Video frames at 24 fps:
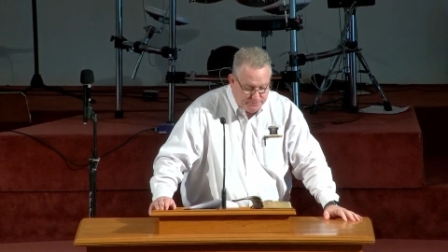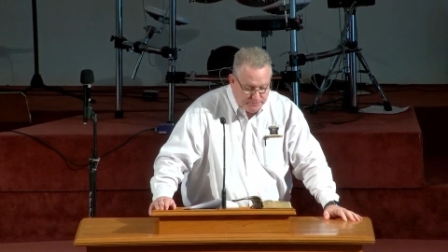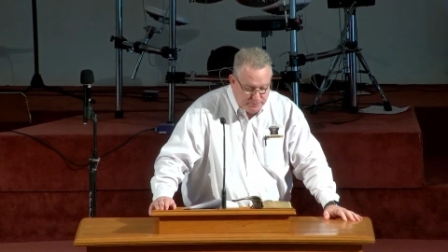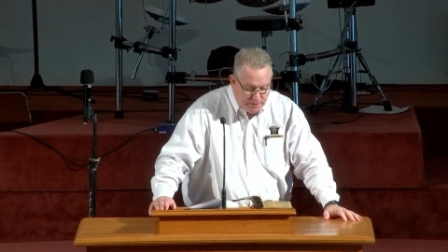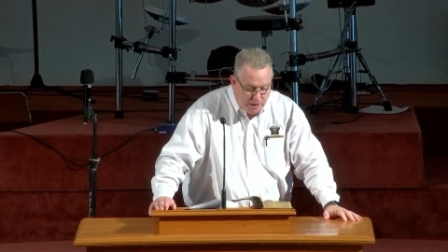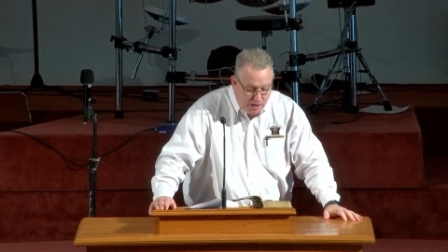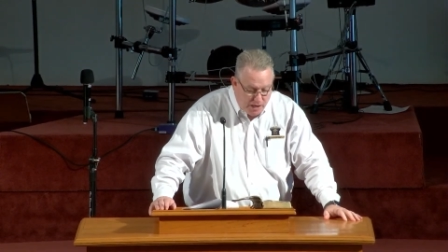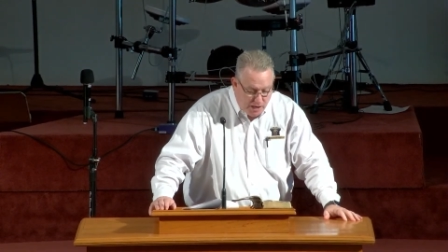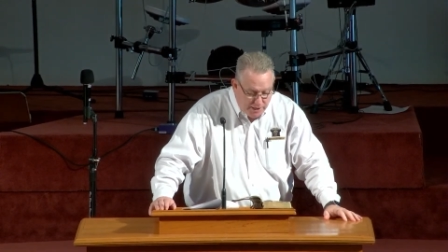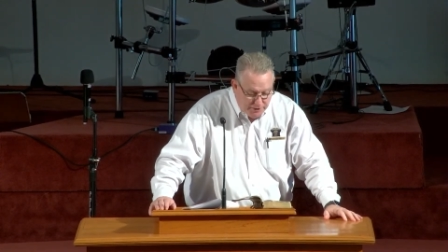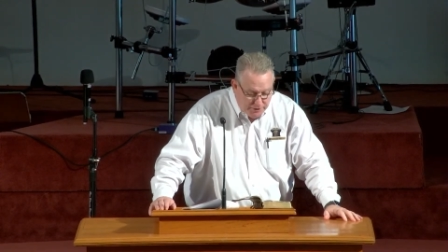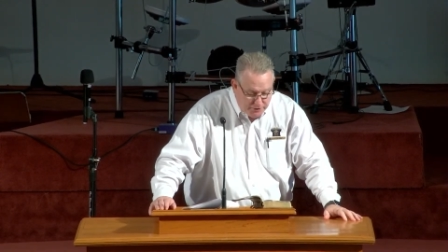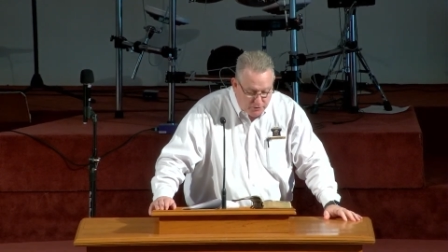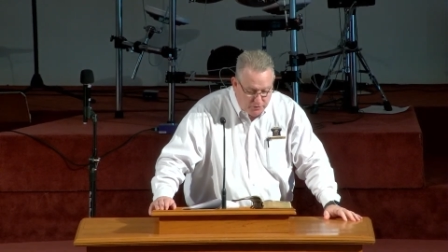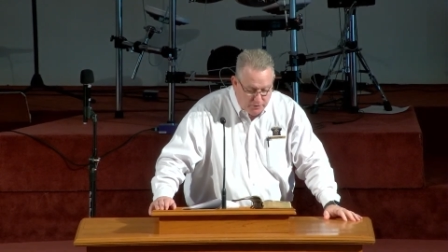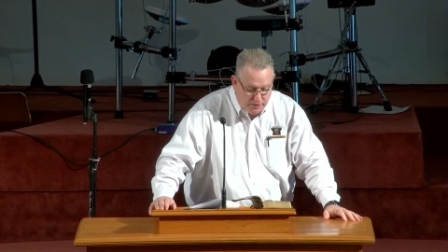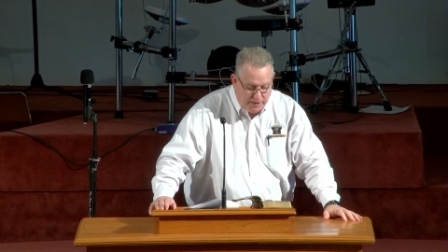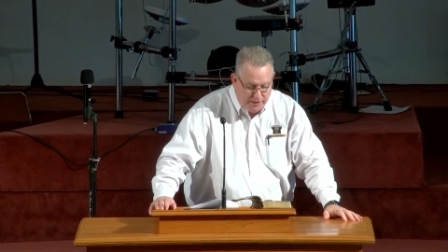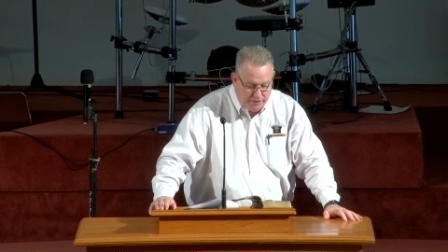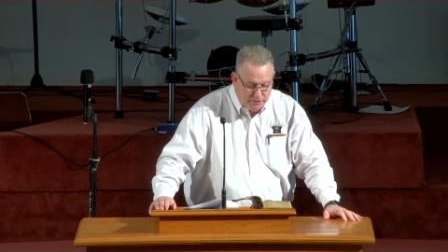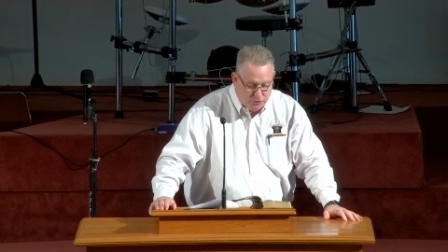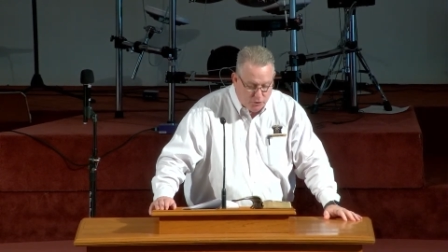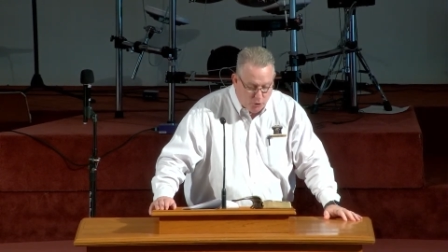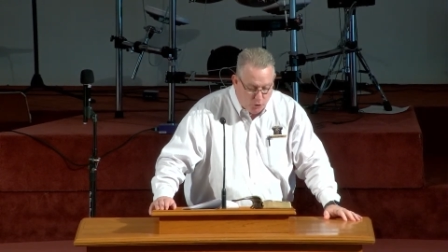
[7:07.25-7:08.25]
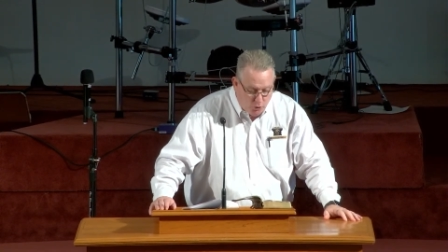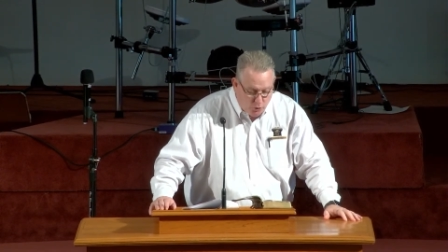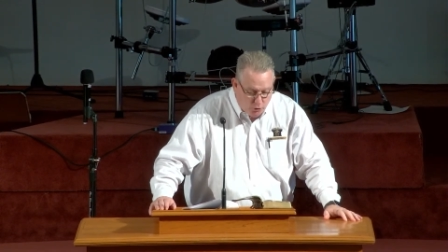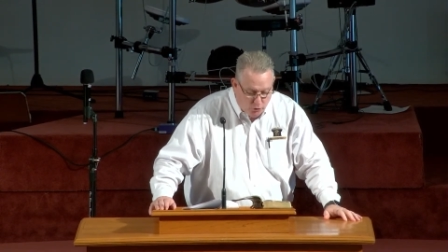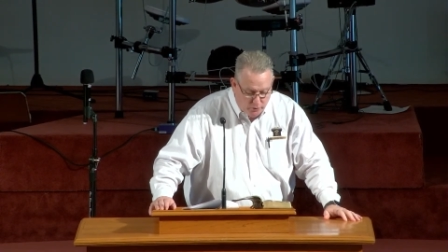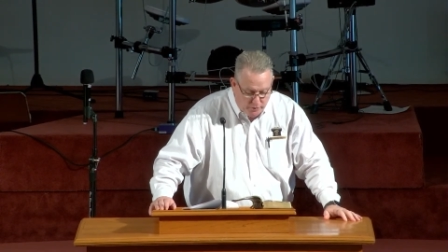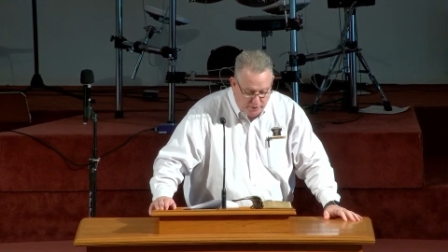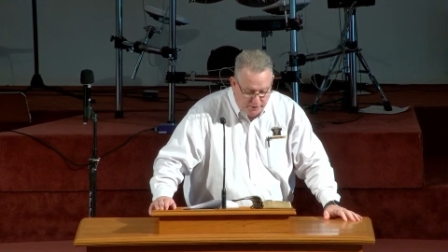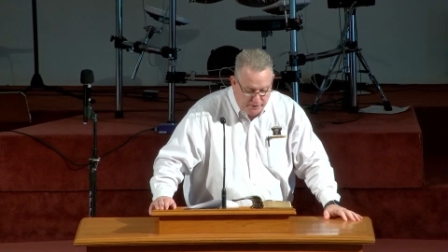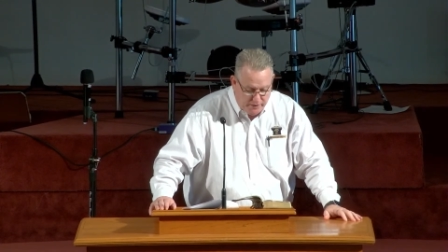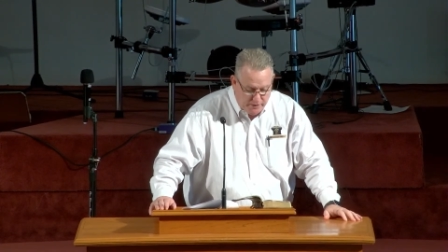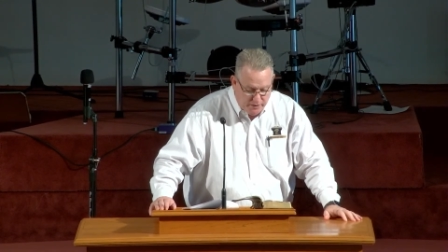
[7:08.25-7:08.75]
honor, and
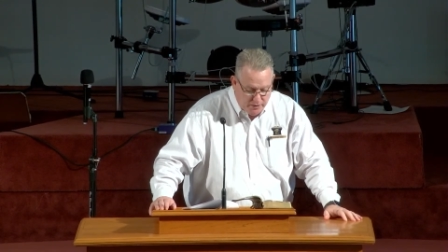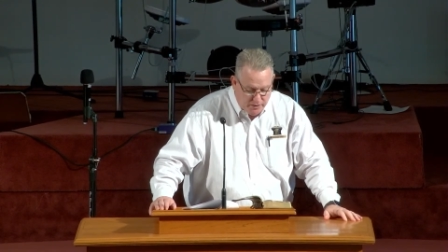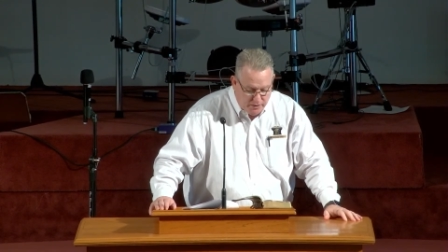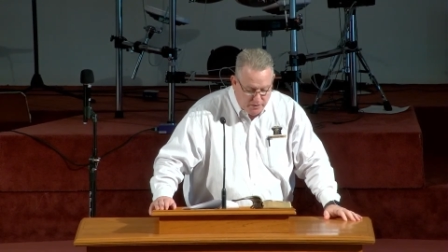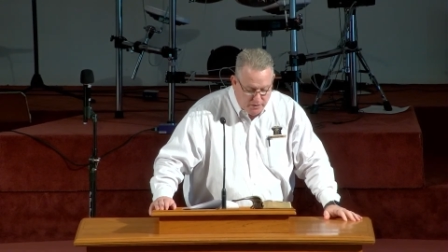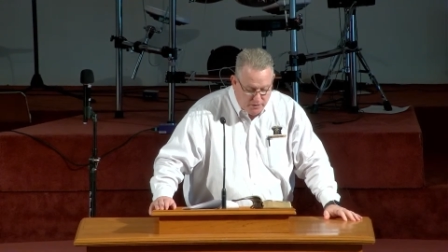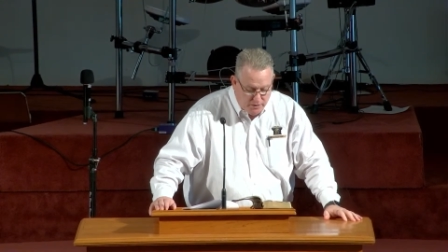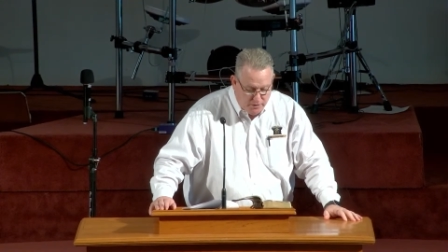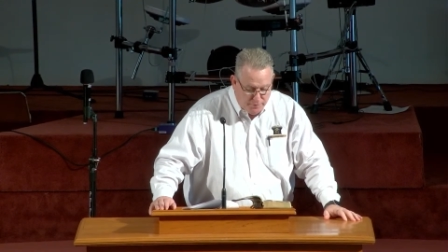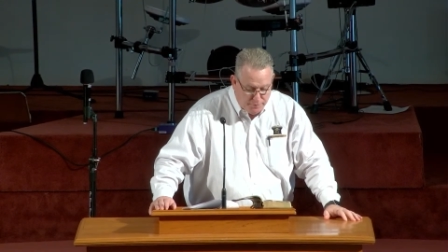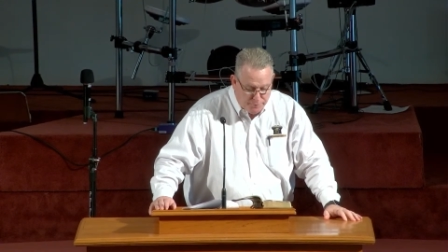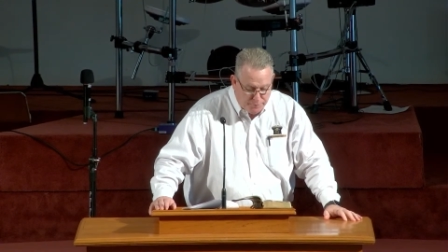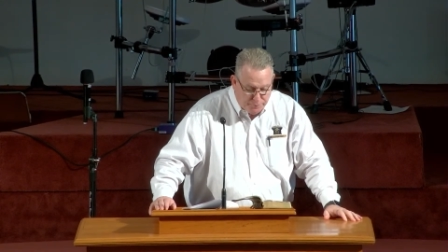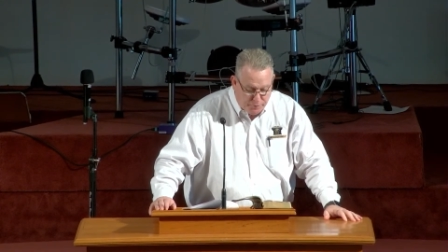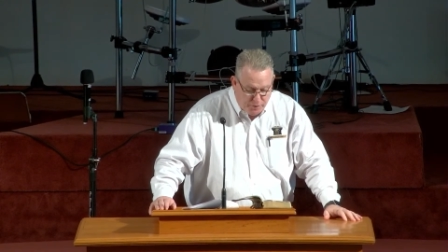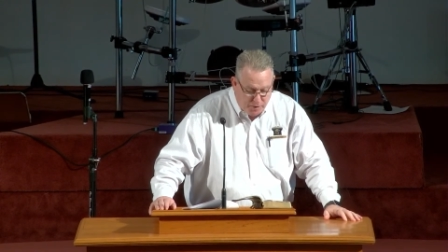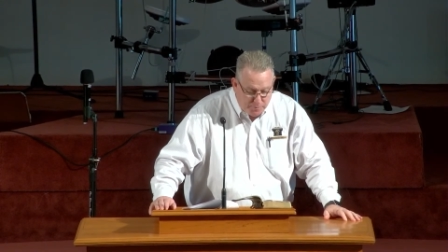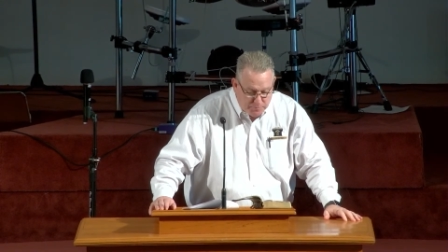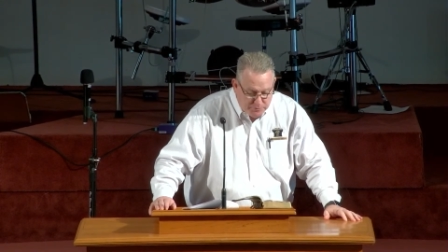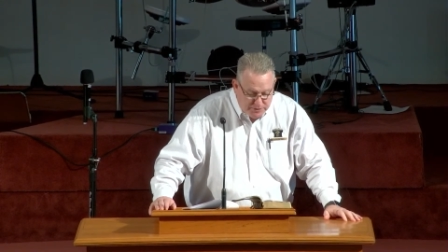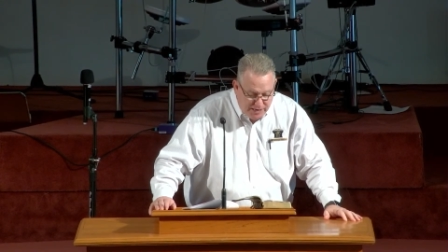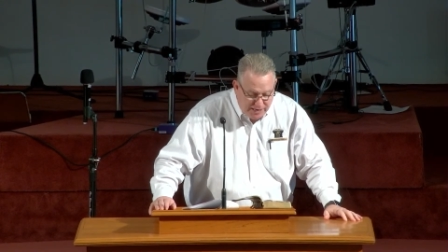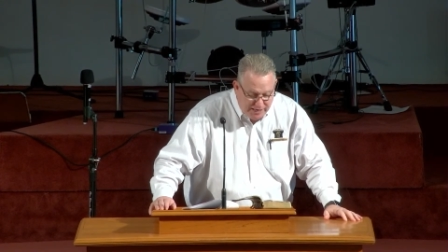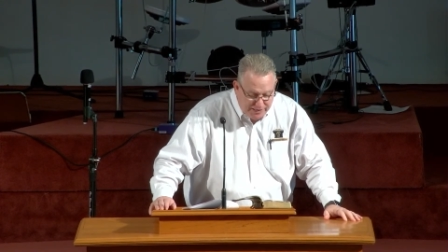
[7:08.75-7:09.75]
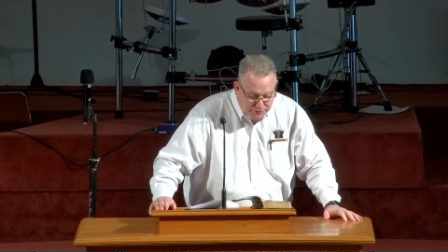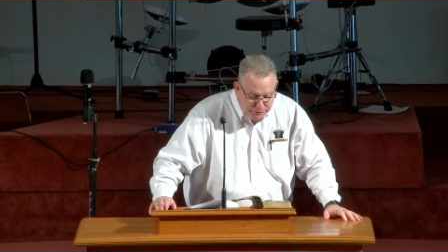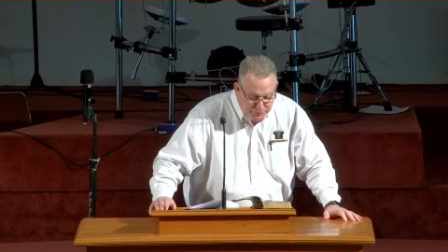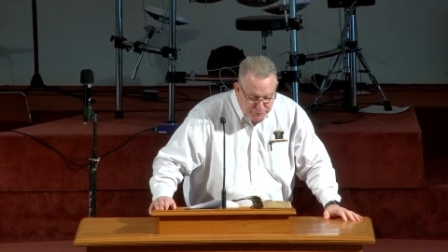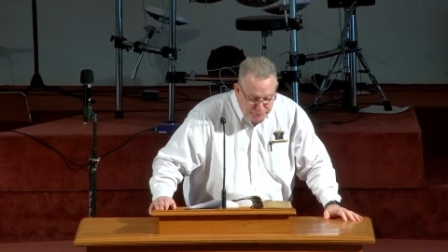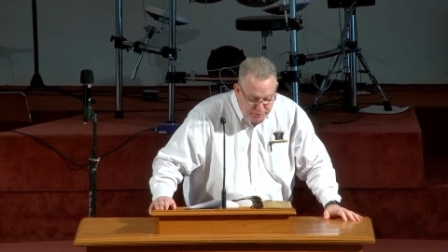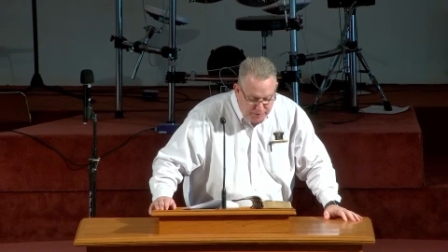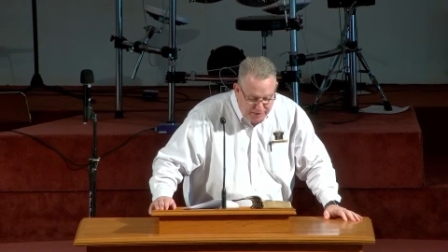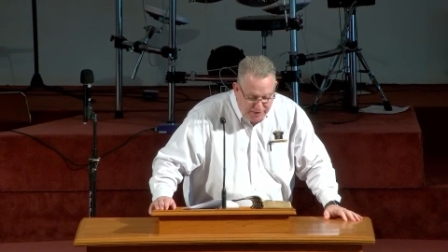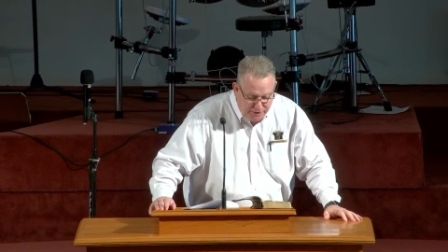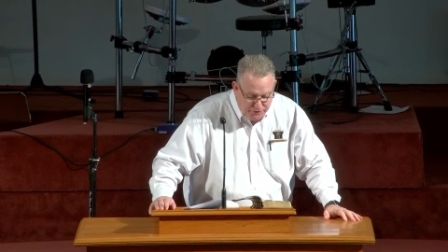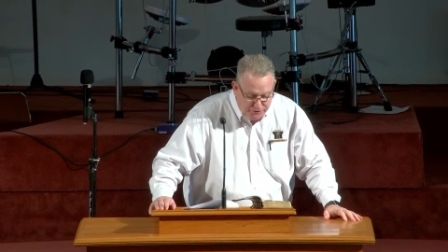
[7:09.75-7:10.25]
glory from God the
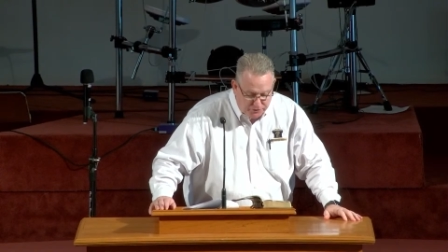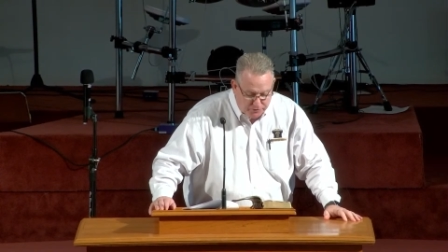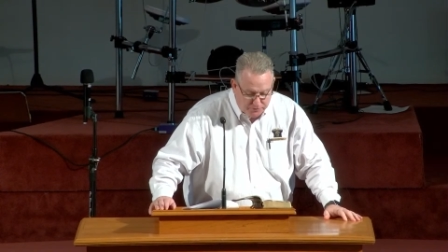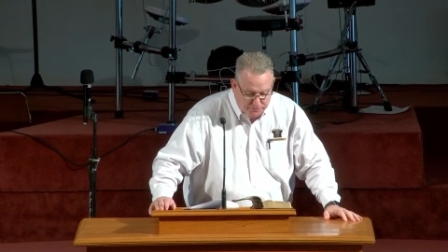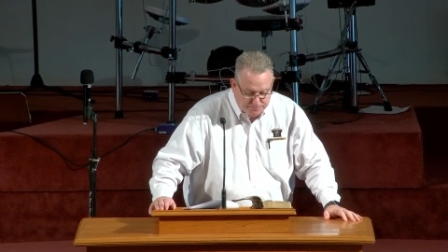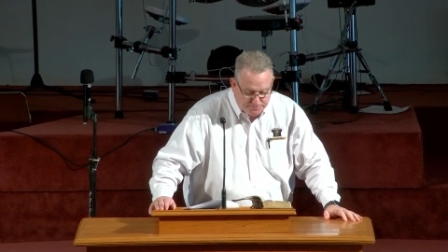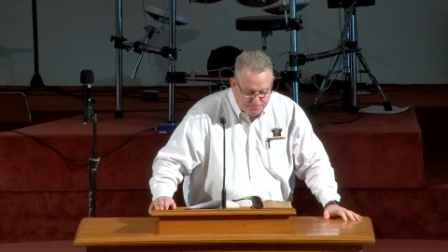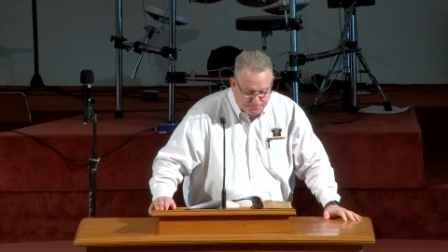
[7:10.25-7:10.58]
Father,